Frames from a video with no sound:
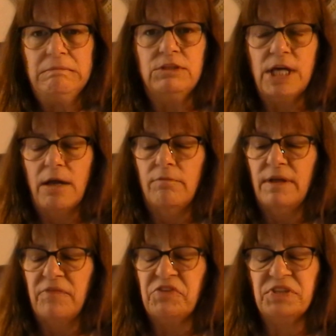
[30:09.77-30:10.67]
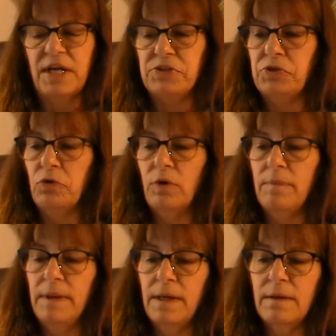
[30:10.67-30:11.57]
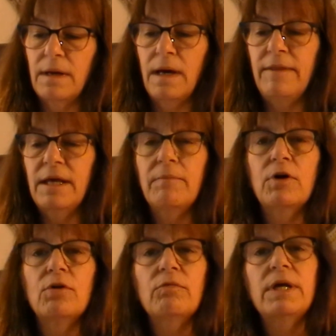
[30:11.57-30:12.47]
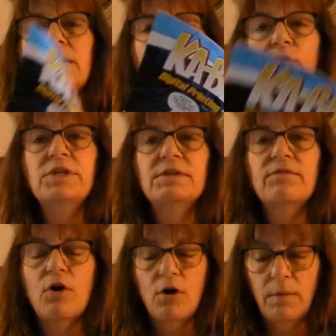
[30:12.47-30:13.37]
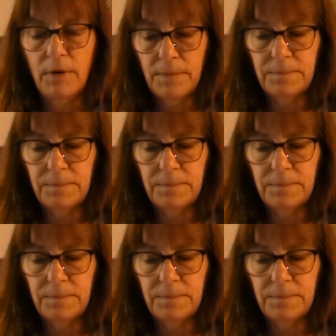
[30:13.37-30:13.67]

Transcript: Shadow of Death. Just sounds too creepy. I think I'm going to read The Voice of the Harbor.